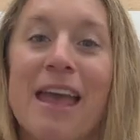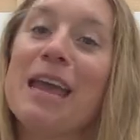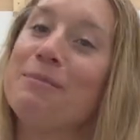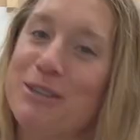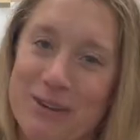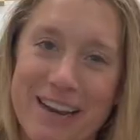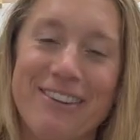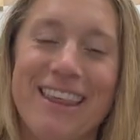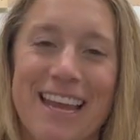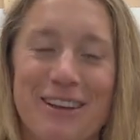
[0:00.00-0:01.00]
in between
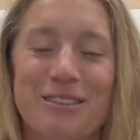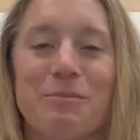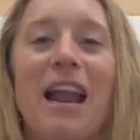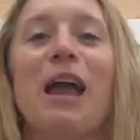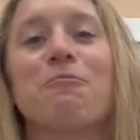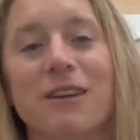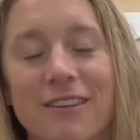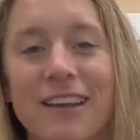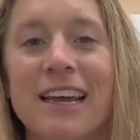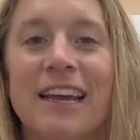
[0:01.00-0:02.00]
everything else, but I will